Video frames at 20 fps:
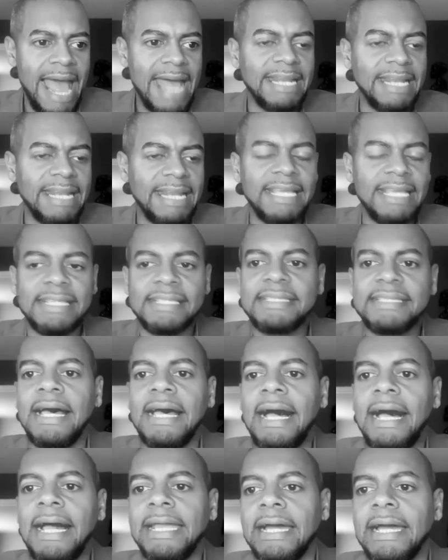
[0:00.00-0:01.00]
an
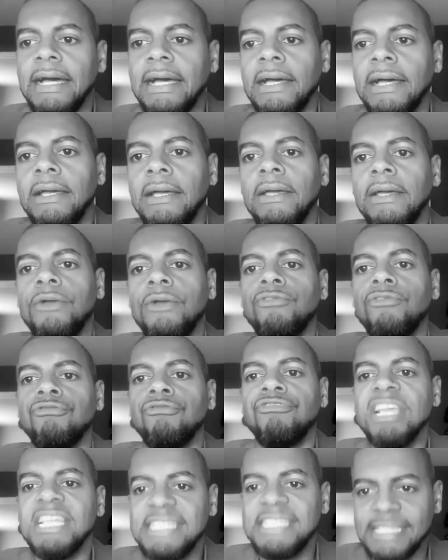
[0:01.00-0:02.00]
entire
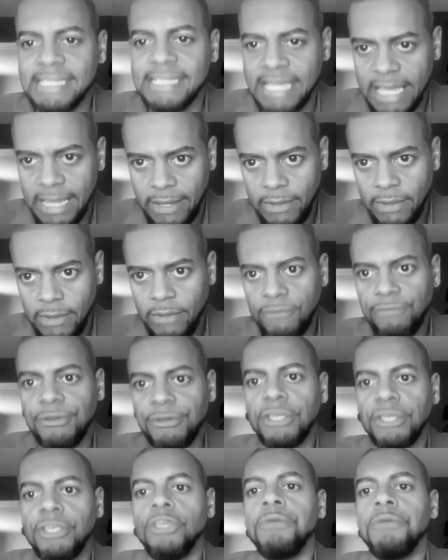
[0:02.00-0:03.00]
reset
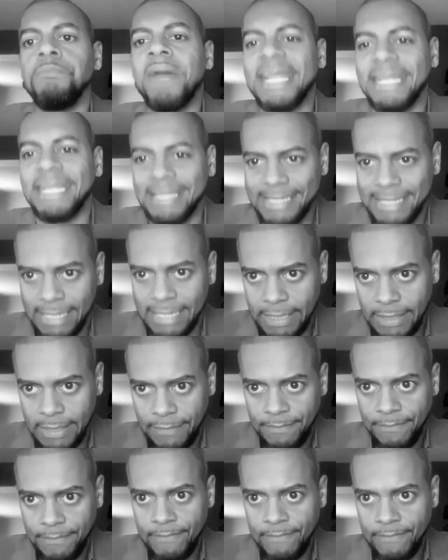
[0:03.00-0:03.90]
for humanity.